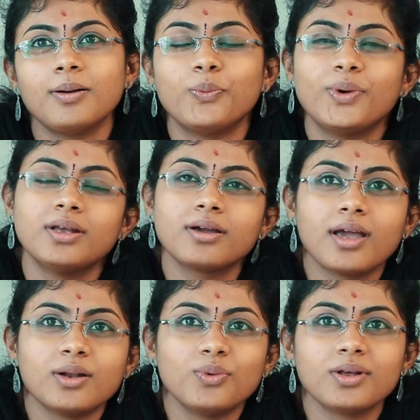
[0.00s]
whether
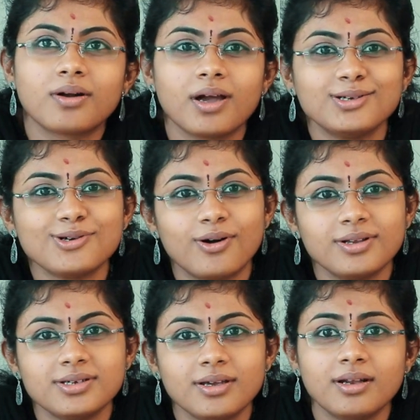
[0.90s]
can we write
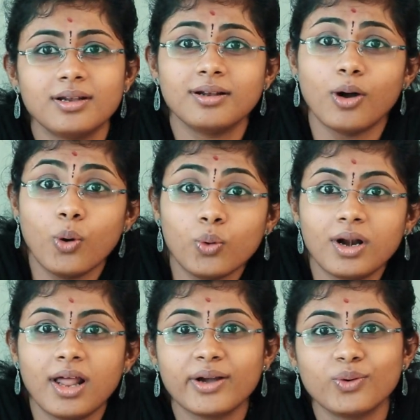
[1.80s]
auditing in
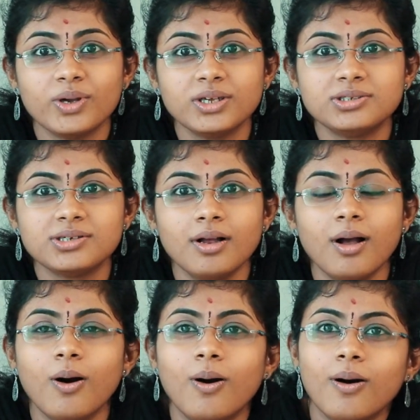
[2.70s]
own language
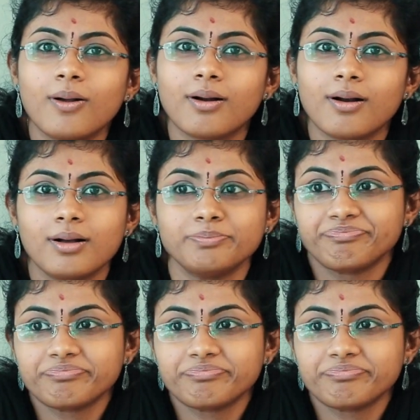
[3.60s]
or